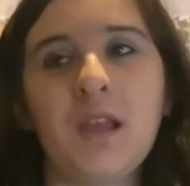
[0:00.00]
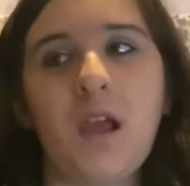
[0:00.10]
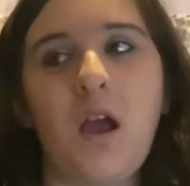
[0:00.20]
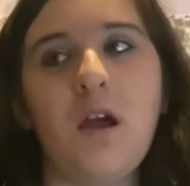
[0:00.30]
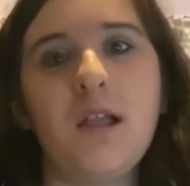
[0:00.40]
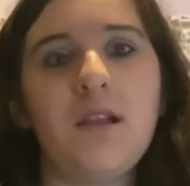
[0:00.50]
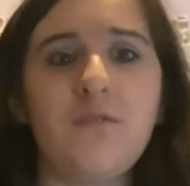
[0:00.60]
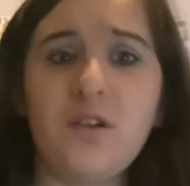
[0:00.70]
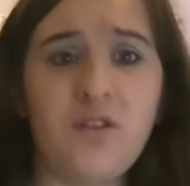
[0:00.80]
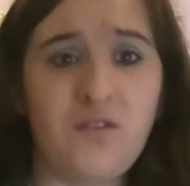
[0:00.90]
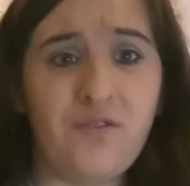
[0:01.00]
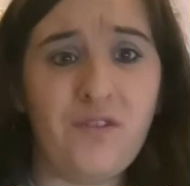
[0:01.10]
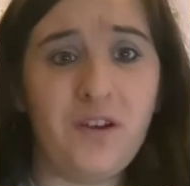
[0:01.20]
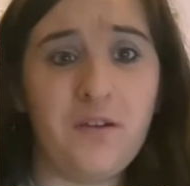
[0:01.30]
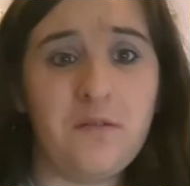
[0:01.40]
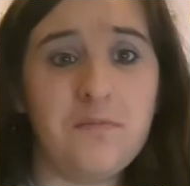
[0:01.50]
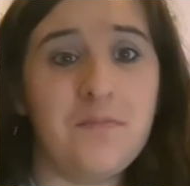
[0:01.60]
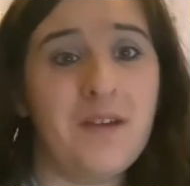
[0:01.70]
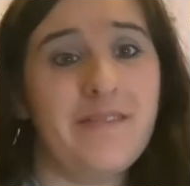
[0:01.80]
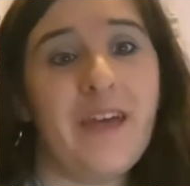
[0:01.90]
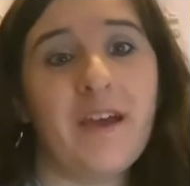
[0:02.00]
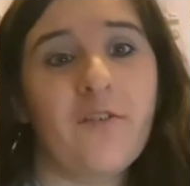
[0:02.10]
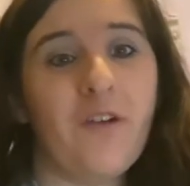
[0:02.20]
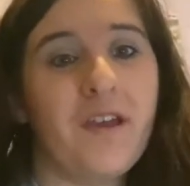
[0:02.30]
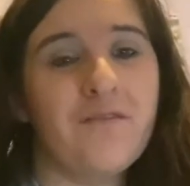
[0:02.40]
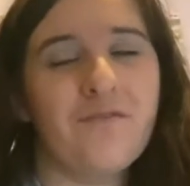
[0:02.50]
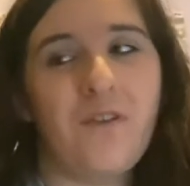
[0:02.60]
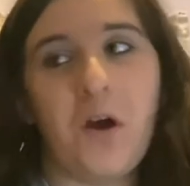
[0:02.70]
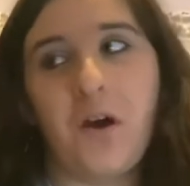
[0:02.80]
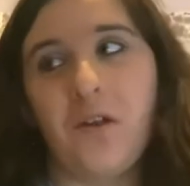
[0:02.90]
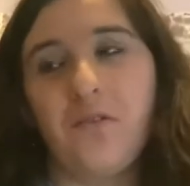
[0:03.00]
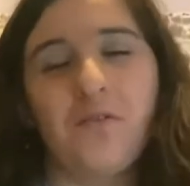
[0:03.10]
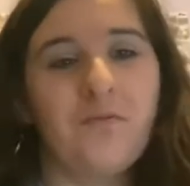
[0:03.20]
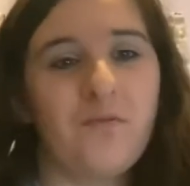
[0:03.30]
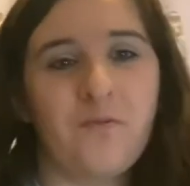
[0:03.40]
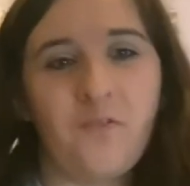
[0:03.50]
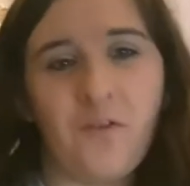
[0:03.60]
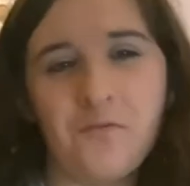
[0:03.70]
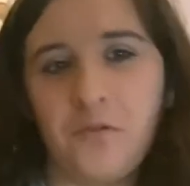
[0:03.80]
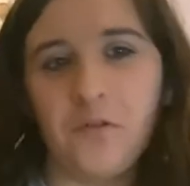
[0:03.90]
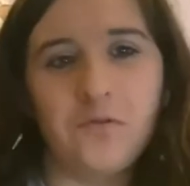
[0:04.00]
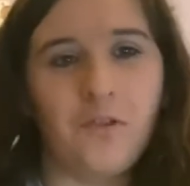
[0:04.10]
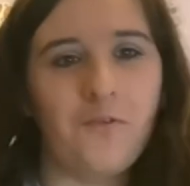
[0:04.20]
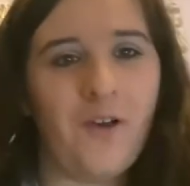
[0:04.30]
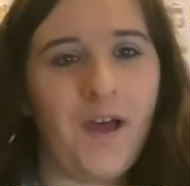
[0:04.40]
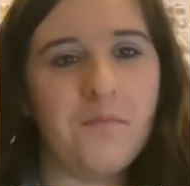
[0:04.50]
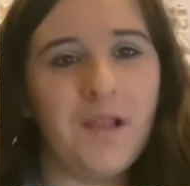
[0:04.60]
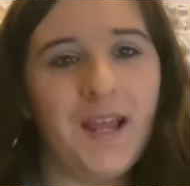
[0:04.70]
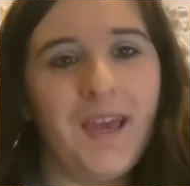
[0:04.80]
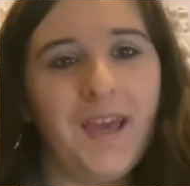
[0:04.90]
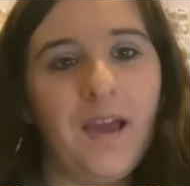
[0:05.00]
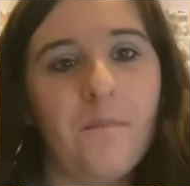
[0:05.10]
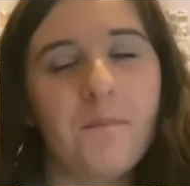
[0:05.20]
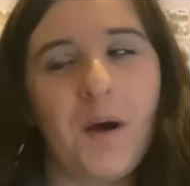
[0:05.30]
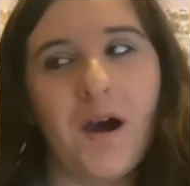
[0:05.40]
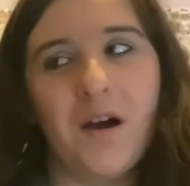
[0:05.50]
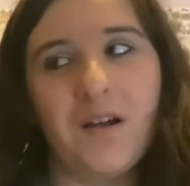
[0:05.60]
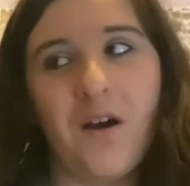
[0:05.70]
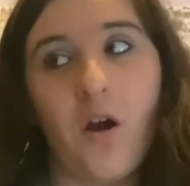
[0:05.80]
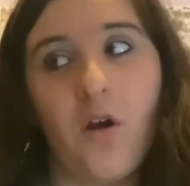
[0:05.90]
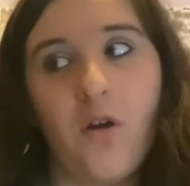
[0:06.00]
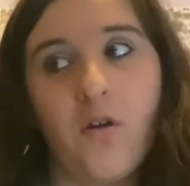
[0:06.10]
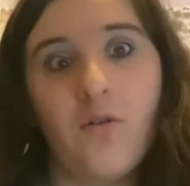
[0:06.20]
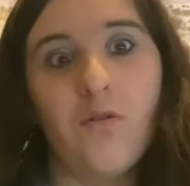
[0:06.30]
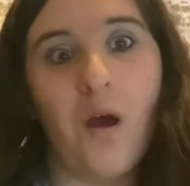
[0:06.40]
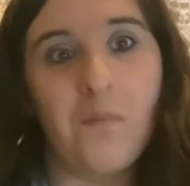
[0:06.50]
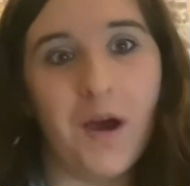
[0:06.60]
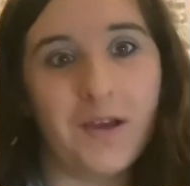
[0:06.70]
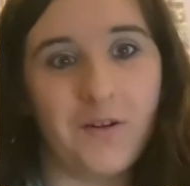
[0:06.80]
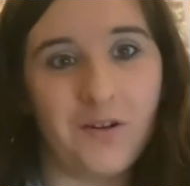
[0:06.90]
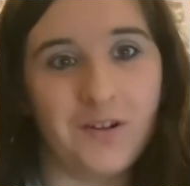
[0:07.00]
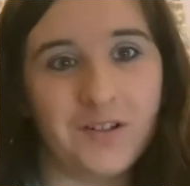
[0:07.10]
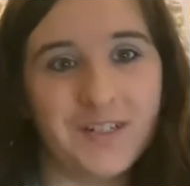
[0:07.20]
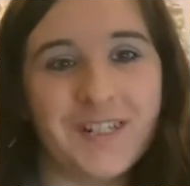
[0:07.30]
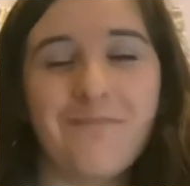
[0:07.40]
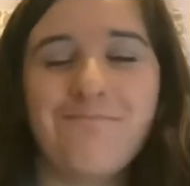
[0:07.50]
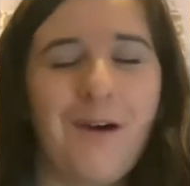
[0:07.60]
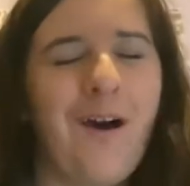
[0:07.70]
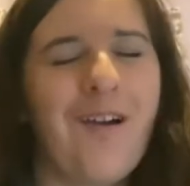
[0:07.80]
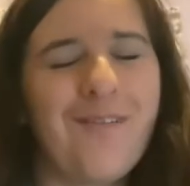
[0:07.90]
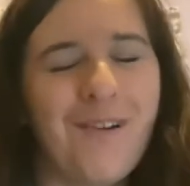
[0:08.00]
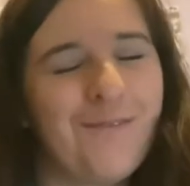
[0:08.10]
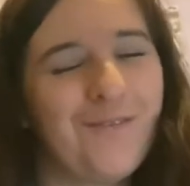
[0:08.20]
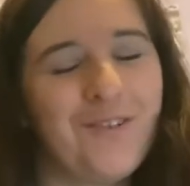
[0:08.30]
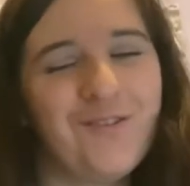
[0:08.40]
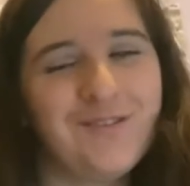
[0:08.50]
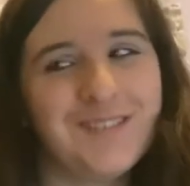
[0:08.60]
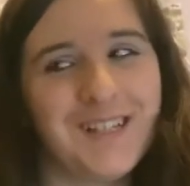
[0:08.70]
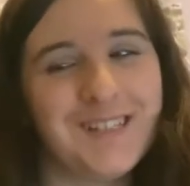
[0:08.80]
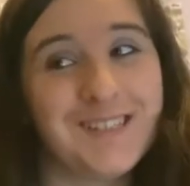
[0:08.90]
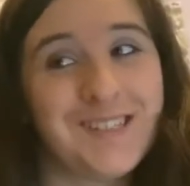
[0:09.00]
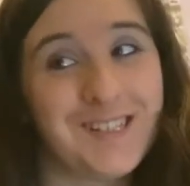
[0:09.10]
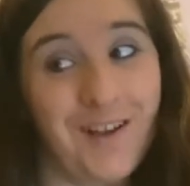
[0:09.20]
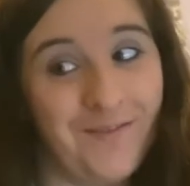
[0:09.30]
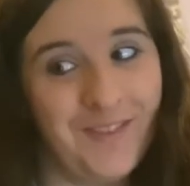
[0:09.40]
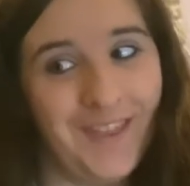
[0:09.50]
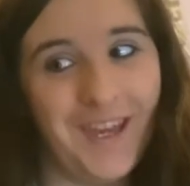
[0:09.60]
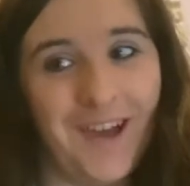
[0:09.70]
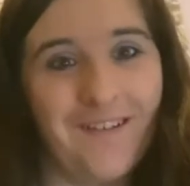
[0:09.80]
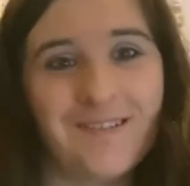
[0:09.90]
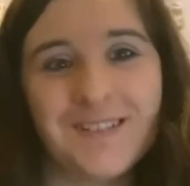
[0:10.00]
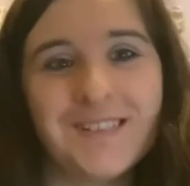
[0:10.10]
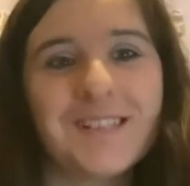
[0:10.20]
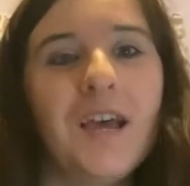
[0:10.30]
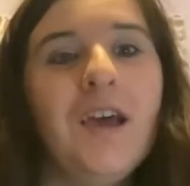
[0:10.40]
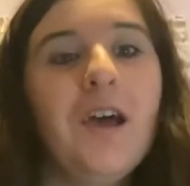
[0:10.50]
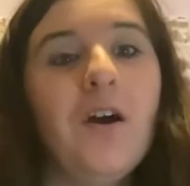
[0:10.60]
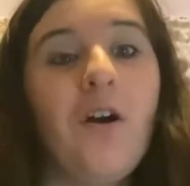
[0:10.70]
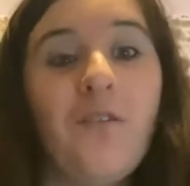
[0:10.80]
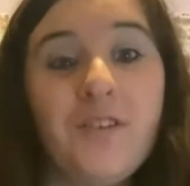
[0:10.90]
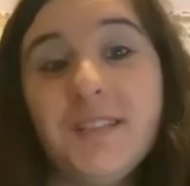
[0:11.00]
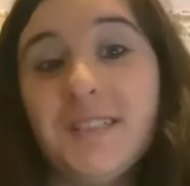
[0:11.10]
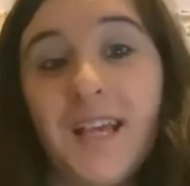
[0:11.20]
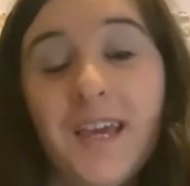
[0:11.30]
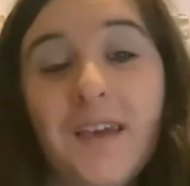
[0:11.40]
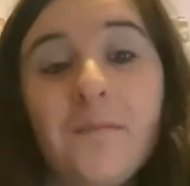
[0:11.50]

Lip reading: I love a log flume. They're great fun for all the family, but oh my god, Pirate Falls is something else. Obviously,